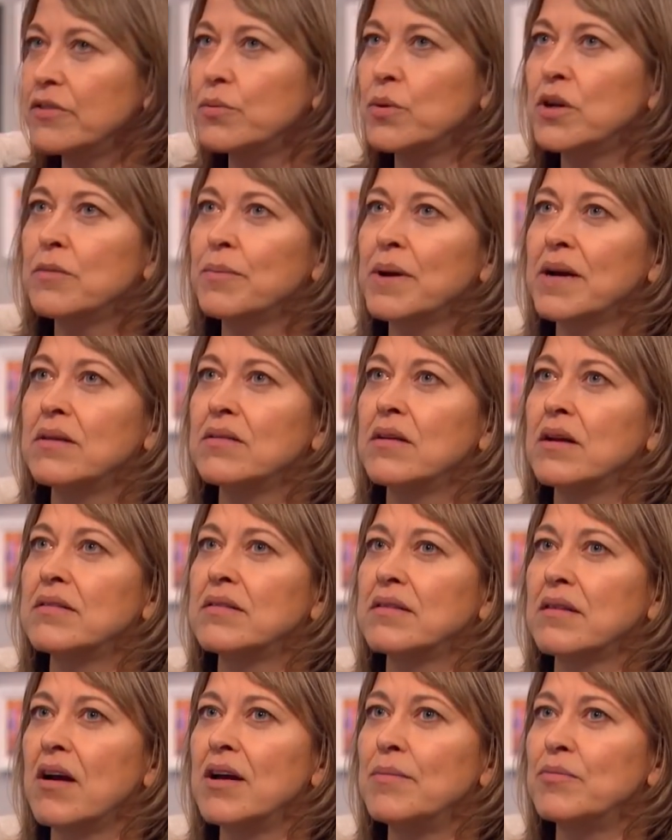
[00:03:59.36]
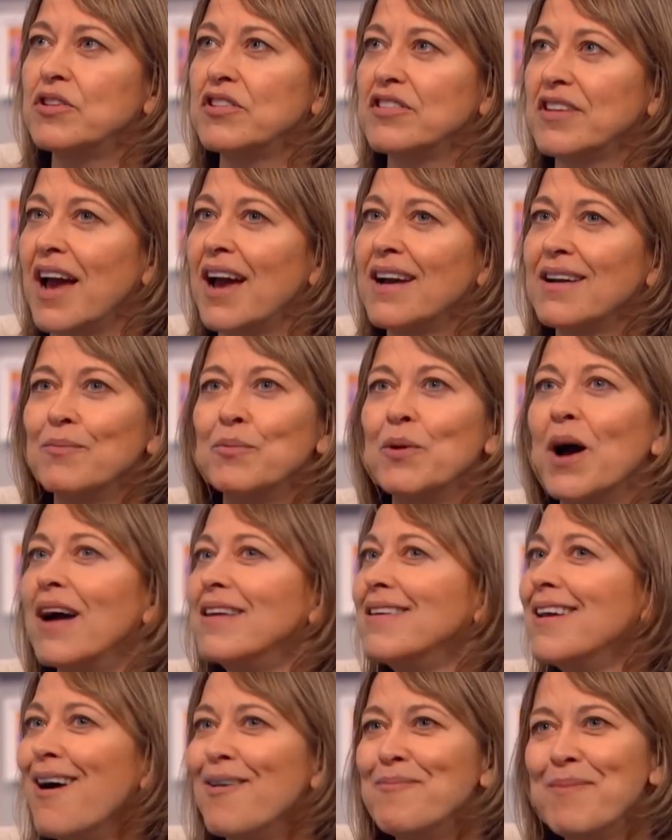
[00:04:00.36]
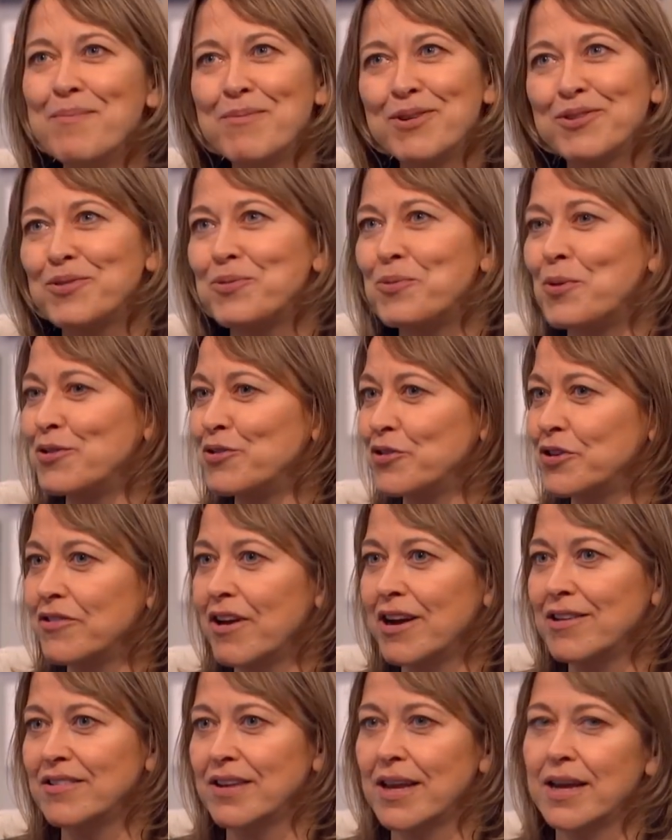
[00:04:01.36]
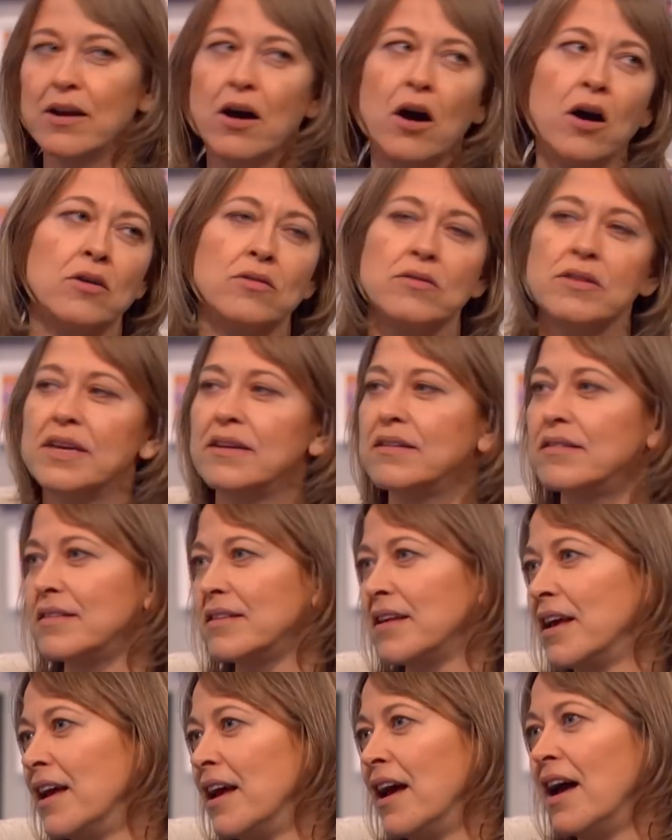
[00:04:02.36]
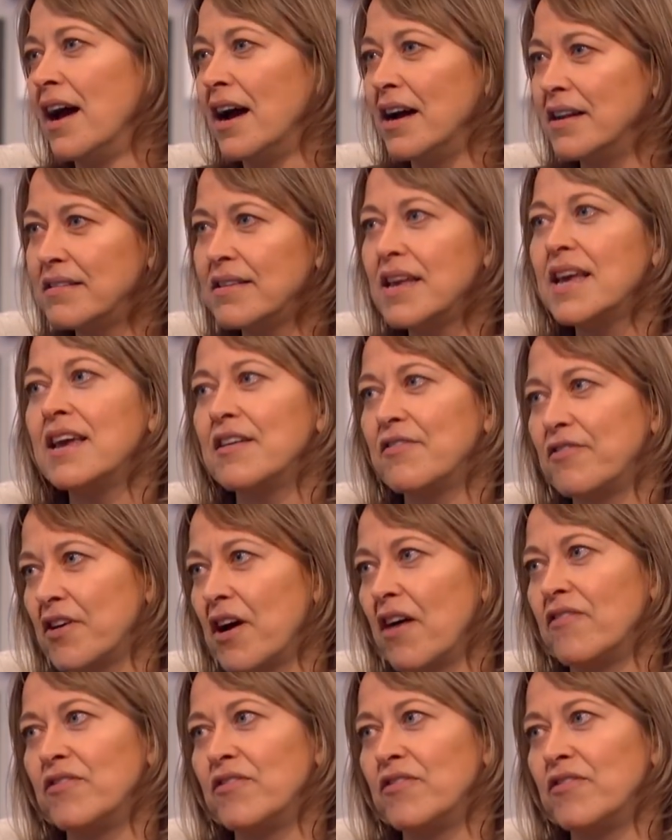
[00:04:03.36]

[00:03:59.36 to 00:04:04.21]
did one about a cyber attack. And I, I remember us all wandering around saying, oh, this... As if